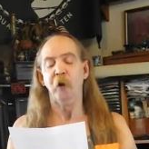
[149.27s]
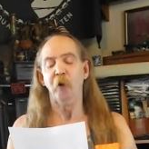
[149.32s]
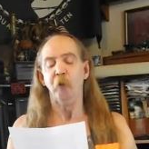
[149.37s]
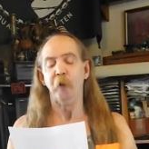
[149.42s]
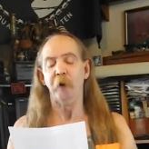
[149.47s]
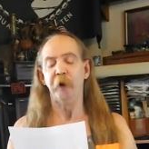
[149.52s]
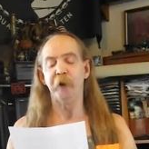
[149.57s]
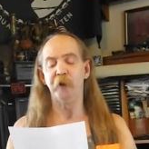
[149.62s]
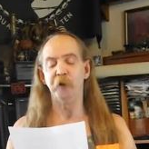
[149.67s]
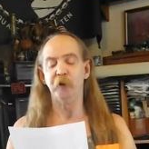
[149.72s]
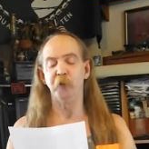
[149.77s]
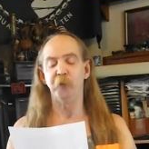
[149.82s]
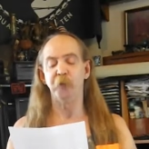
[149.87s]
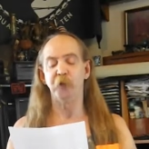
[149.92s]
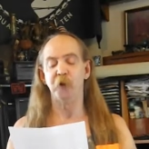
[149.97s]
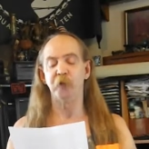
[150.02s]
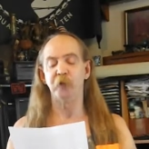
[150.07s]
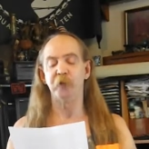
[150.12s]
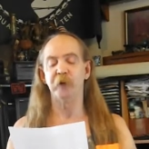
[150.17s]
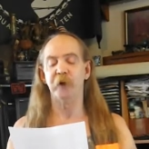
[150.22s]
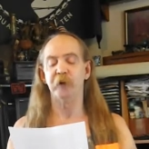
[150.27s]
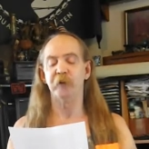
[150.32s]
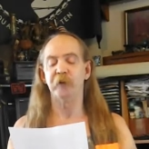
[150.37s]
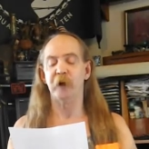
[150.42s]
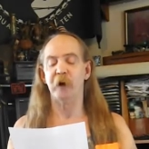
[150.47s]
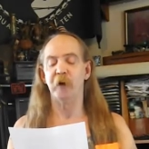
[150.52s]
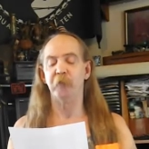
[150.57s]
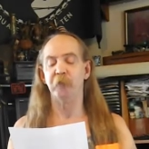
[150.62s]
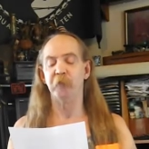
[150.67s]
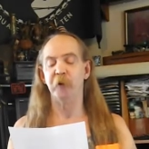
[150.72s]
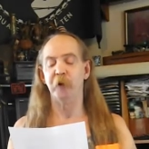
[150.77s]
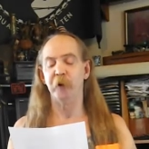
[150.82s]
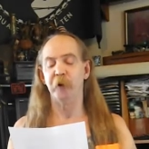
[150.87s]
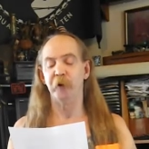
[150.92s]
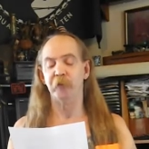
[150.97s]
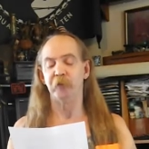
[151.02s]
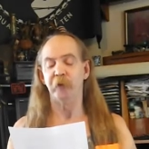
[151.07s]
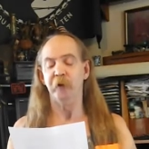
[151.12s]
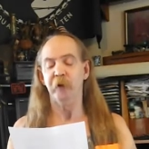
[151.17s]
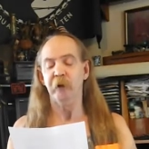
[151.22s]
Why didn't you protest our
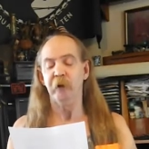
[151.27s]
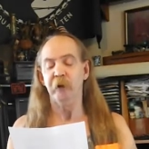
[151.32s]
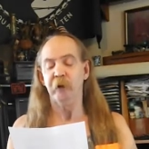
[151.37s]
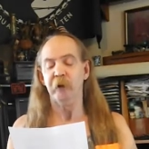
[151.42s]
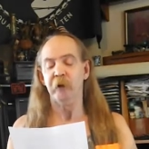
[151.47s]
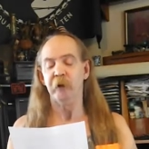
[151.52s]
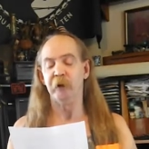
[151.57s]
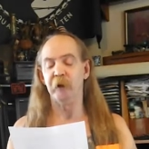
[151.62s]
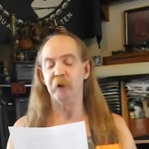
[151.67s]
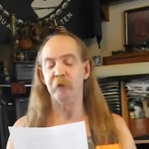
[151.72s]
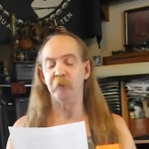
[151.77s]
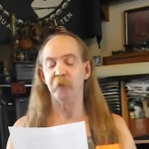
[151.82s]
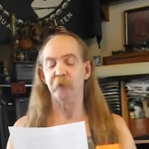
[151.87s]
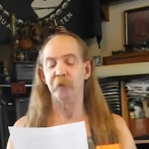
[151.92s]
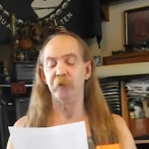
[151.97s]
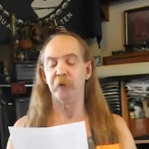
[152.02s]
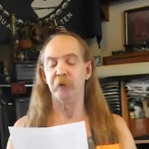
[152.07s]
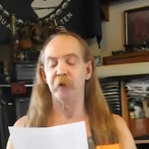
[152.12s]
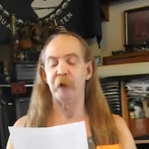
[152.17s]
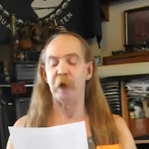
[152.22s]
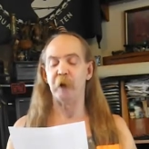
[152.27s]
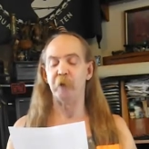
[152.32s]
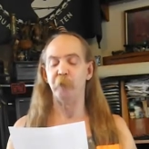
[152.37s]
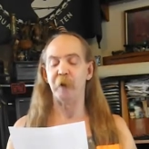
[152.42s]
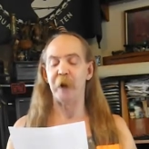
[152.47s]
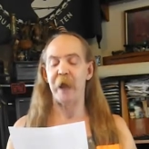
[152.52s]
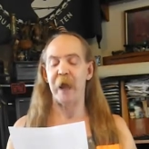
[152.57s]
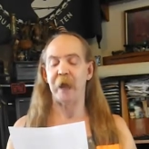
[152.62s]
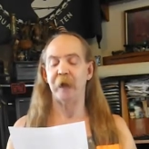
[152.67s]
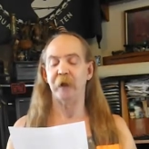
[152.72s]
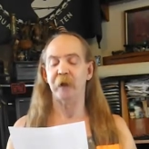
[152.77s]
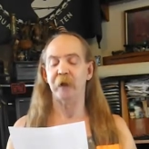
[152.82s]
various endeavors in Iraq,